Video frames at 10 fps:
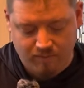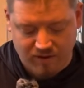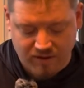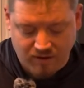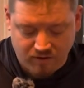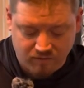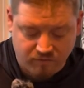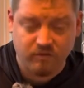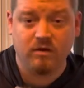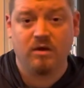
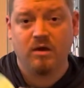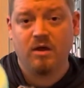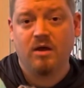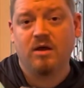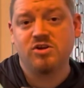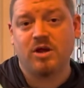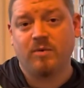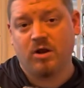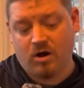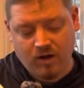is
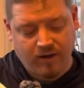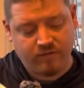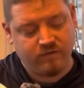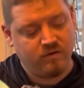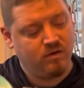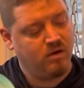Champion Hawkeyes.